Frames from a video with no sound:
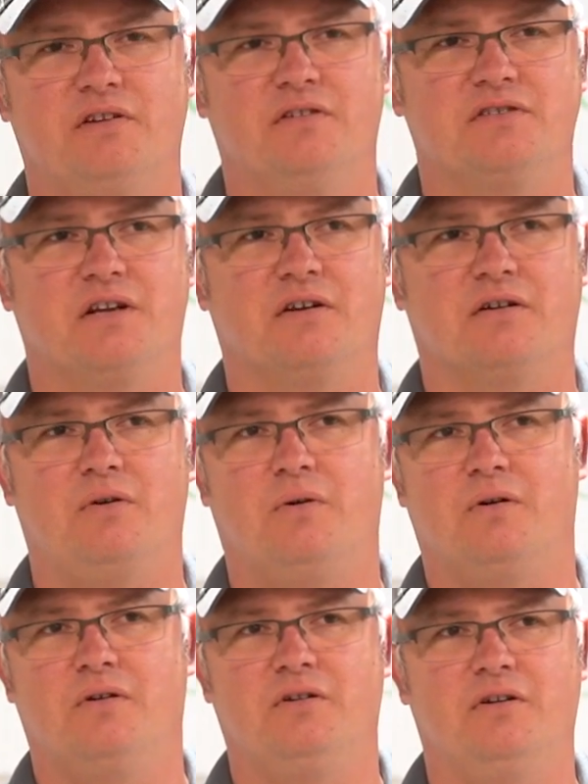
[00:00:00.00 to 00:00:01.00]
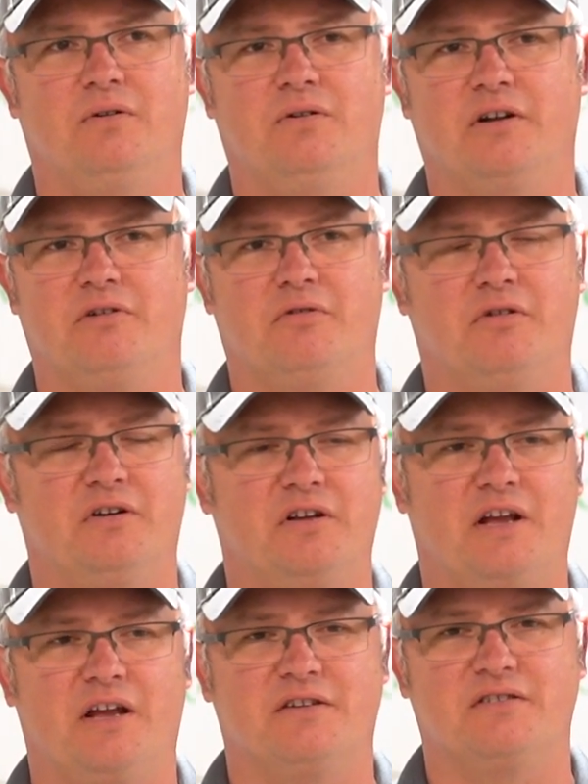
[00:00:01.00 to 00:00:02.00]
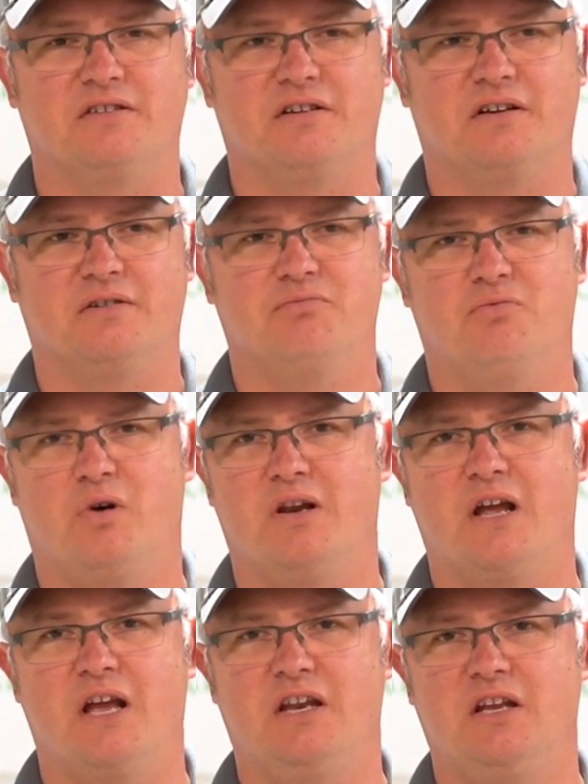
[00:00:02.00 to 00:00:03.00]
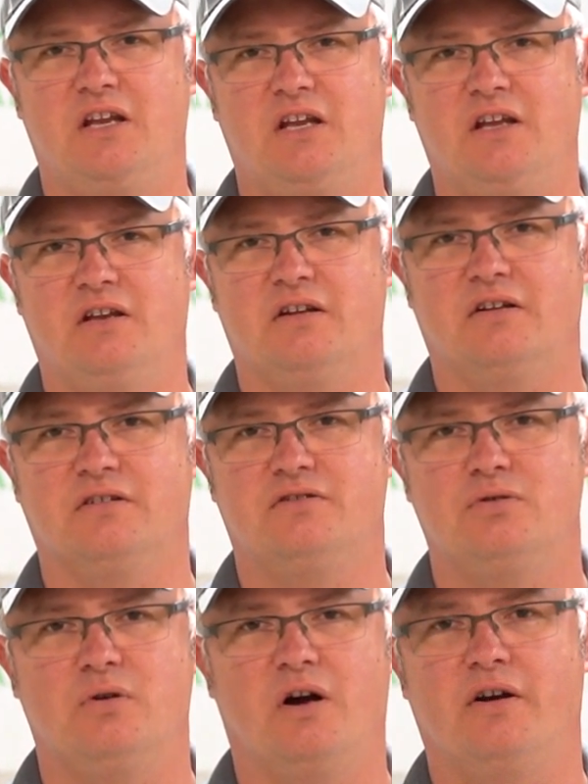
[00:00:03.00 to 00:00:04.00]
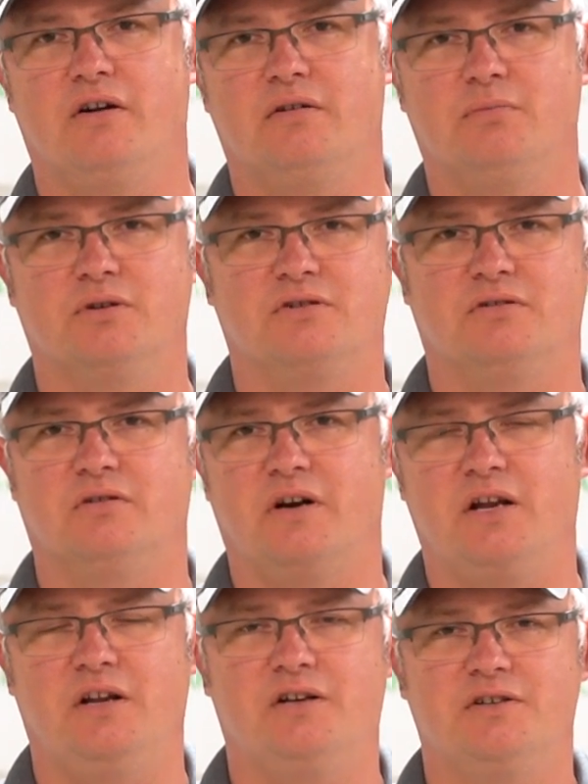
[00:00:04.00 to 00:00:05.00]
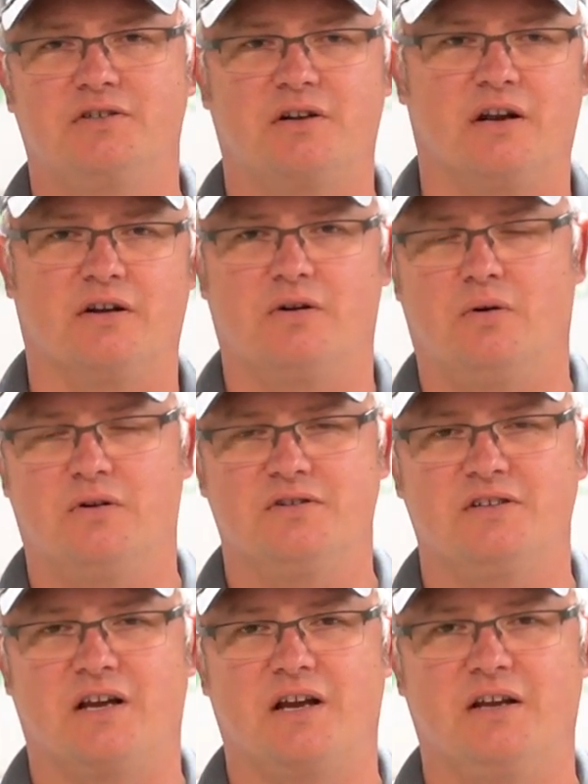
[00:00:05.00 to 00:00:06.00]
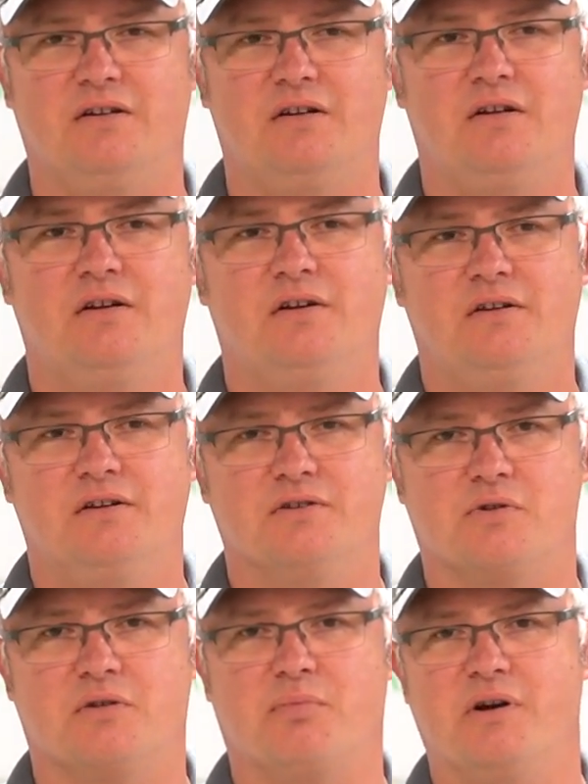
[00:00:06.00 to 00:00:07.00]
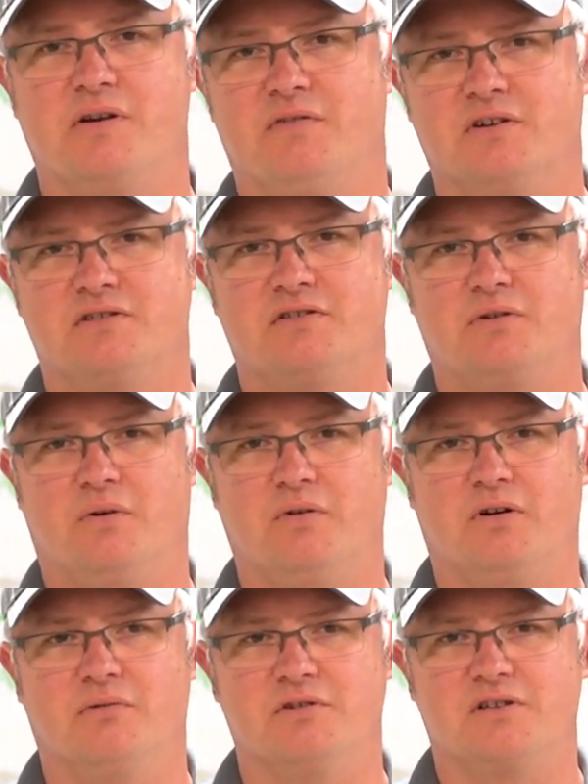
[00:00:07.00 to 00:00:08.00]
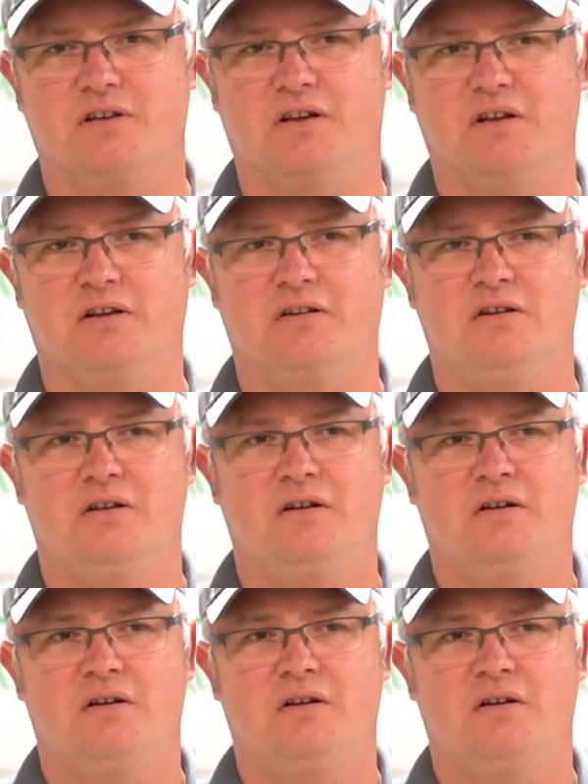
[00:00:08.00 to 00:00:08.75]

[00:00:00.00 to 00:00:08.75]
fields on the corn, they were in that 190 to 200 bushel range on the corn side is what the previous owner was getting.